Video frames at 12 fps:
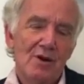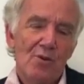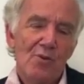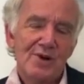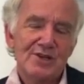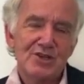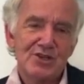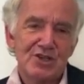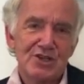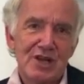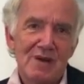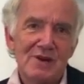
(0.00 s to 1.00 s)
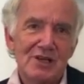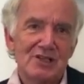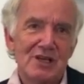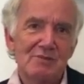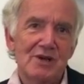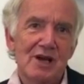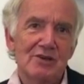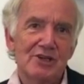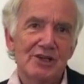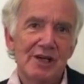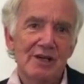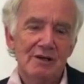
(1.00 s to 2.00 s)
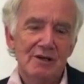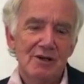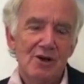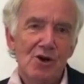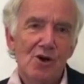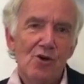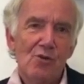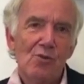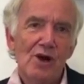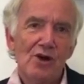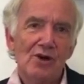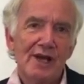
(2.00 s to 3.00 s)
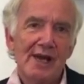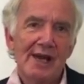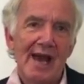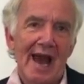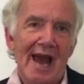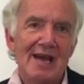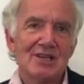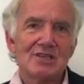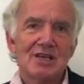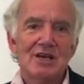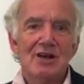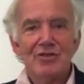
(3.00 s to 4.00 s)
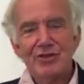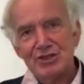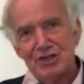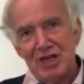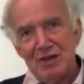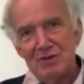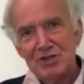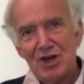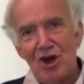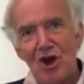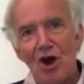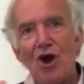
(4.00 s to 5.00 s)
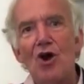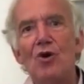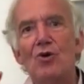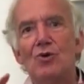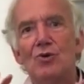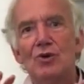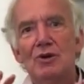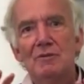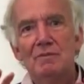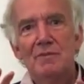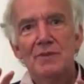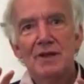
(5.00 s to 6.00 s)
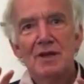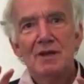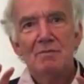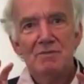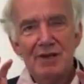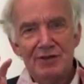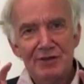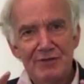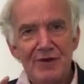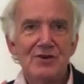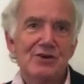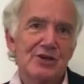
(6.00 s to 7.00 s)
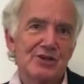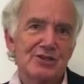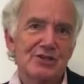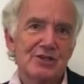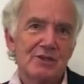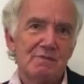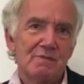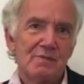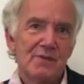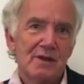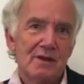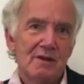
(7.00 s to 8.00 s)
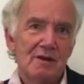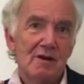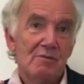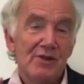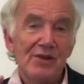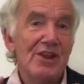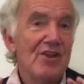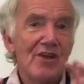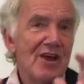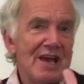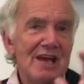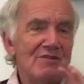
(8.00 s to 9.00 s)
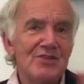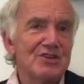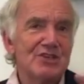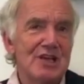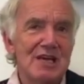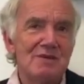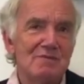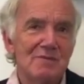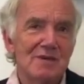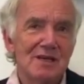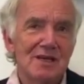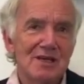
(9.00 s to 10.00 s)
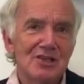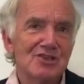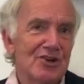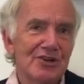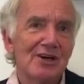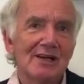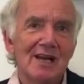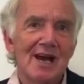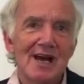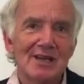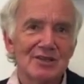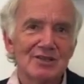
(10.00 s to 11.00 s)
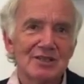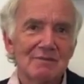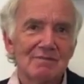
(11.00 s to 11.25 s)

Whereas in systemic team coaching, we're looking at the team as a whole being the focus. But then even the team is not our client.